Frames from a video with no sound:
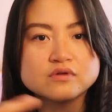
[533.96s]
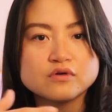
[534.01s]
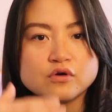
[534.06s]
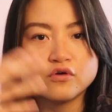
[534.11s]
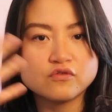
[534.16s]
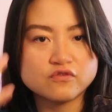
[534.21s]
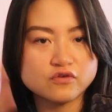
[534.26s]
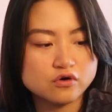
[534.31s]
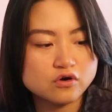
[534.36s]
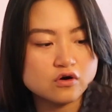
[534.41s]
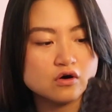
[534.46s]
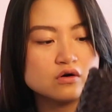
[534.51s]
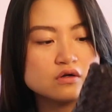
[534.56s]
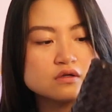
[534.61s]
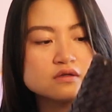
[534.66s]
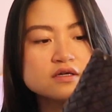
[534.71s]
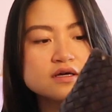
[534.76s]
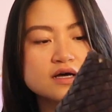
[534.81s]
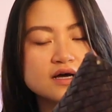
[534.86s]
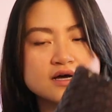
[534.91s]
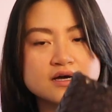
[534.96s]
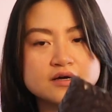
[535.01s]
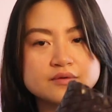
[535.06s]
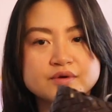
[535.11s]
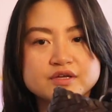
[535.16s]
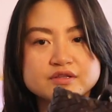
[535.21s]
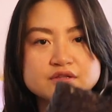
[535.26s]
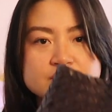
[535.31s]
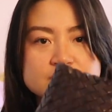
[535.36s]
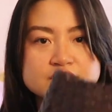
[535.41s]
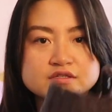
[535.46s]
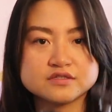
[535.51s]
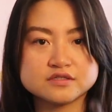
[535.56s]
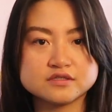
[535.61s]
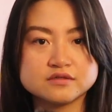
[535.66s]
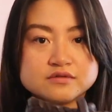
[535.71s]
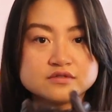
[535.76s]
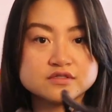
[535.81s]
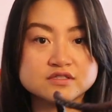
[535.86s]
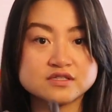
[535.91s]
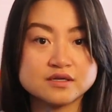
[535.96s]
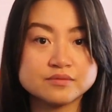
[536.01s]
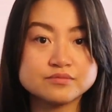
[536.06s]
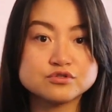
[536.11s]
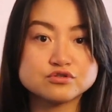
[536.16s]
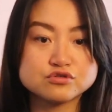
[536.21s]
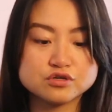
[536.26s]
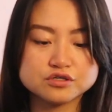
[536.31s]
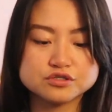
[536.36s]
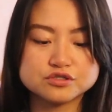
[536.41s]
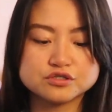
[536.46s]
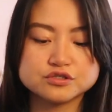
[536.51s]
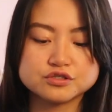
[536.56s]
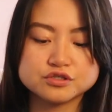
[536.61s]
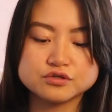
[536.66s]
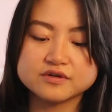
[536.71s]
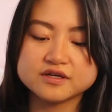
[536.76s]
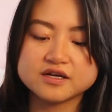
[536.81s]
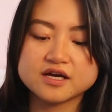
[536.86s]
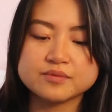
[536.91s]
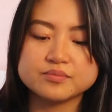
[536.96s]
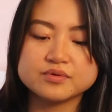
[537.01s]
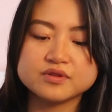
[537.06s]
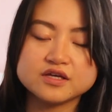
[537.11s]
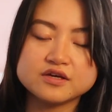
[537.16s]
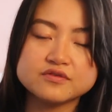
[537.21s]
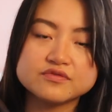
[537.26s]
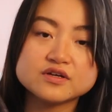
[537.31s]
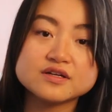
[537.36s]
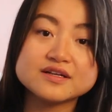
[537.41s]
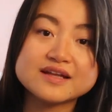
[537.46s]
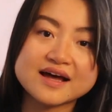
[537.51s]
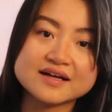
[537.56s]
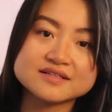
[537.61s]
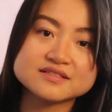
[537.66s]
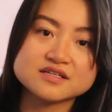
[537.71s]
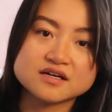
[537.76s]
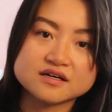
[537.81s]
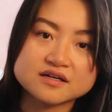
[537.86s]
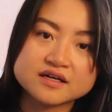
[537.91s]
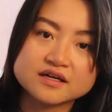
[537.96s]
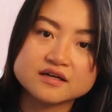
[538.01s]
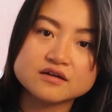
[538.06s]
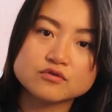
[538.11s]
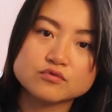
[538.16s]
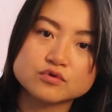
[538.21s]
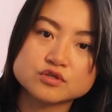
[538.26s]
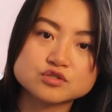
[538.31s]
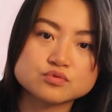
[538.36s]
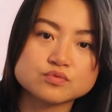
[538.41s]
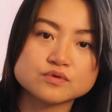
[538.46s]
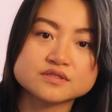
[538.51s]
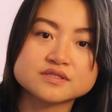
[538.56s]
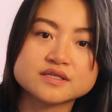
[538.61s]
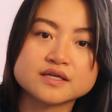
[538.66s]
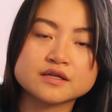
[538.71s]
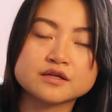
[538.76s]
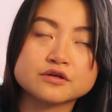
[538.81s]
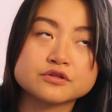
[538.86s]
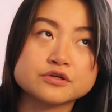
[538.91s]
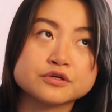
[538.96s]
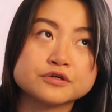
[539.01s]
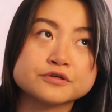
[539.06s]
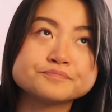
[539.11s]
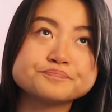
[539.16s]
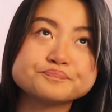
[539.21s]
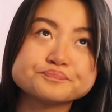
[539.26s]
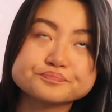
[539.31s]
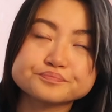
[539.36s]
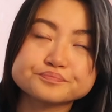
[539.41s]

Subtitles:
overall. There is still some structure to it. I believe the Nantucket, which was another